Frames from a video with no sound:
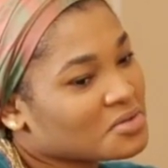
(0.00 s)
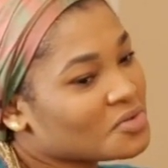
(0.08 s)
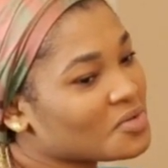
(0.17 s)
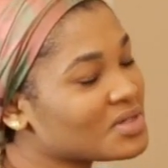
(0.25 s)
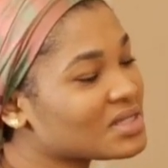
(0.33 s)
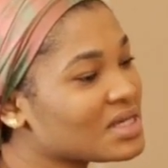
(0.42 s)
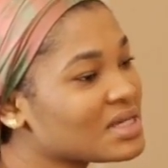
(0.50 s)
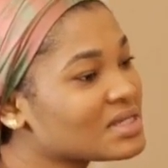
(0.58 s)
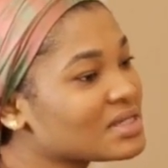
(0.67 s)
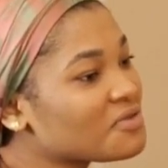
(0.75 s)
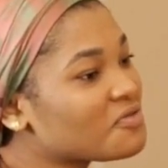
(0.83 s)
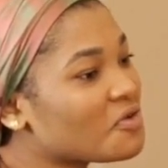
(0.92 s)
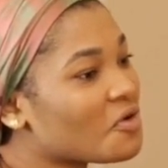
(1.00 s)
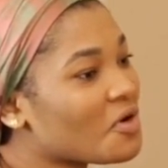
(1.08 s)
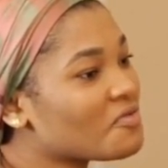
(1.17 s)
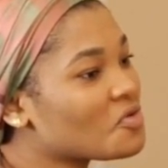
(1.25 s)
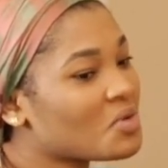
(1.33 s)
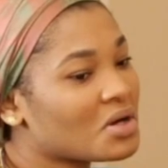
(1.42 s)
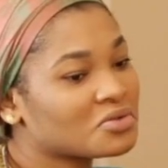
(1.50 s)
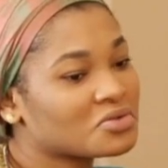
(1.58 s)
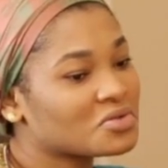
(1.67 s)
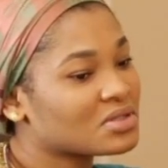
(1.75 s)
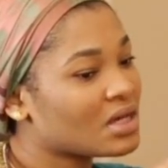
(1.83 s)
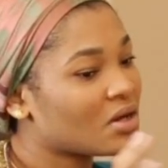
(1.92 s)
So it's easy for everyone
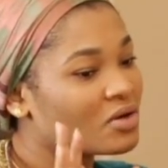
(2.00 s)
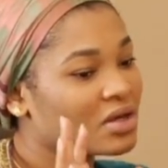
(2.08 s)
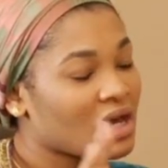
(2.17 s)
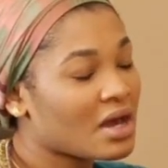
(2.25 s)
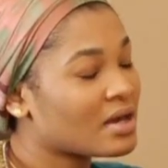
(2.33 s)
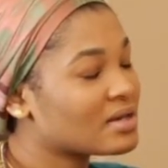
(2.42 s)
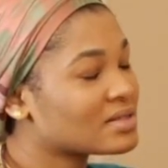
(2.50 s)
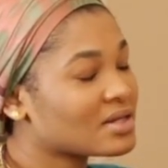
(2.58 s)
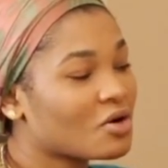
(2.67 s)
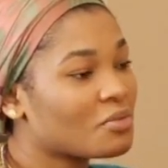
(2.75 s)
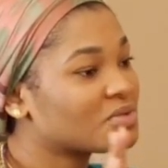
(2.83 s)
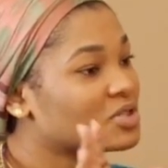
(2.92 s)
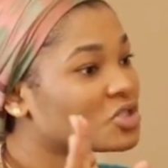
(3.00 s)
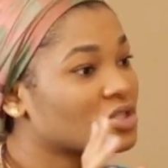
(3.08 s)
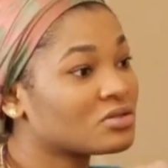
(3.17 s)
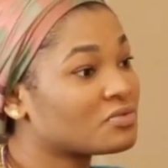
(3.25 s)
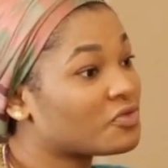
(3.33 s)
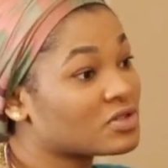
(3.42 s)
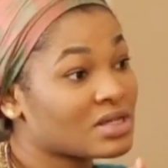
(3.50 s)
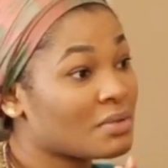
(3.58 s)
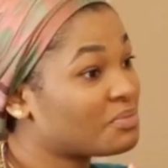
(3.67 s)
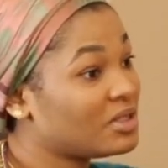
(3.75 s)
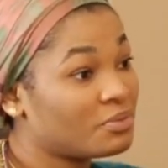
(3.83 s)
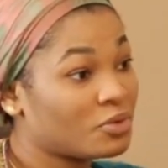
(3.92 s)
to say, okay, it's a competition for
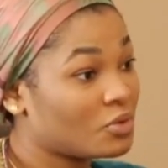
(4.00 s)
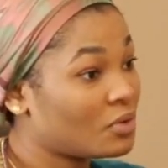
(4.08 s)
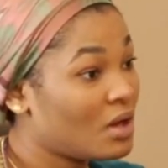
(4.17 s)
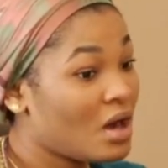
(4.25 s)
some people.